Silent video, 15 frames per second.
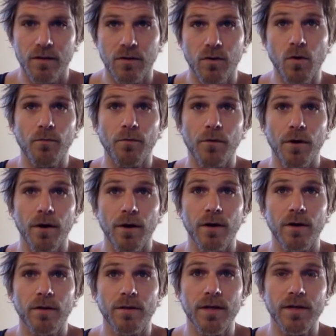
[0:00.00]
go for
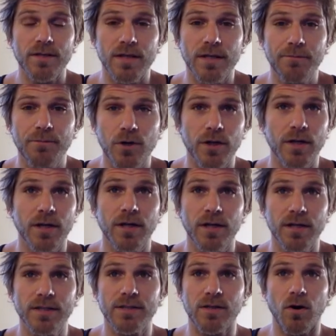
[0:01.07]
this ebook.
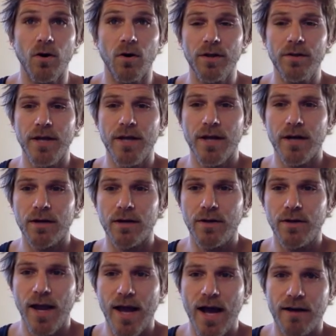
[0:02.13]
It's all in there.
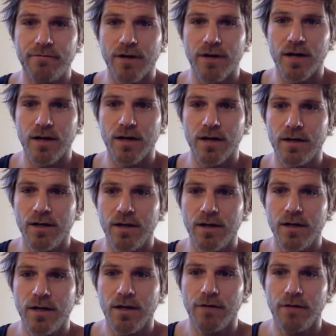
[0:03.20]
You have a
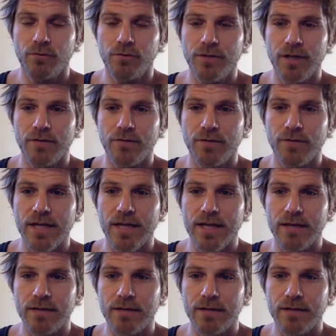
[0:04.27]
full day of eating,